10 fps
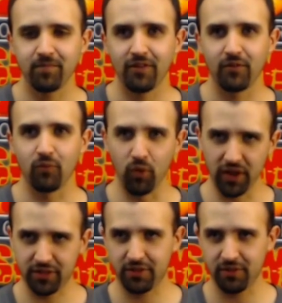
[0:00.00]

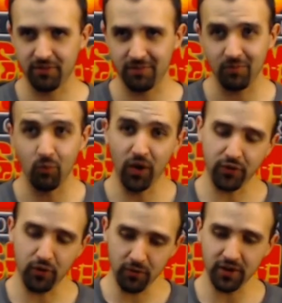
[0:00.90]
With
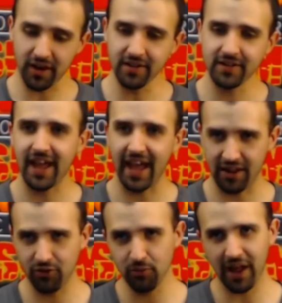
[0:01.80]
Una and
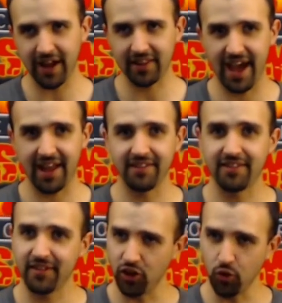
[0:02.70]
2 Blackclads,
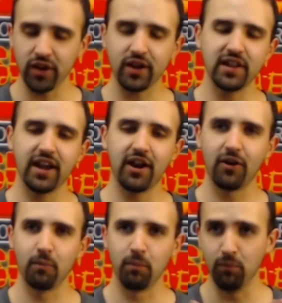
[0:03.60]
you can
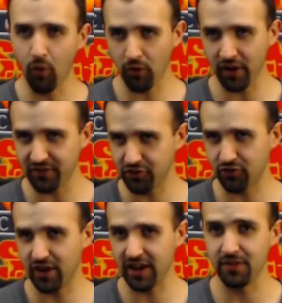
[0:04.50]
clear more
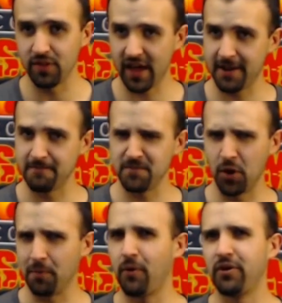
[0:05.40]
infantry than your
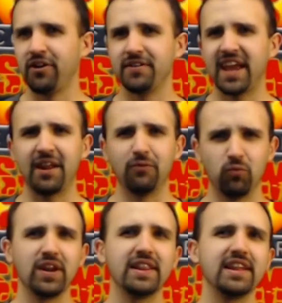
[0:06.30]
opponent
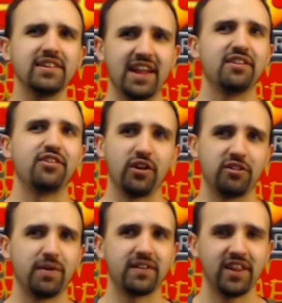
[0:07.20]
really tends to
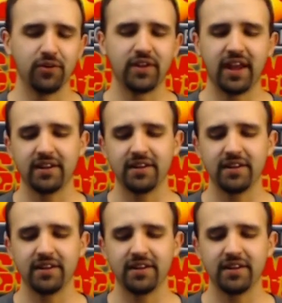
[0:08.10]
expect that you can.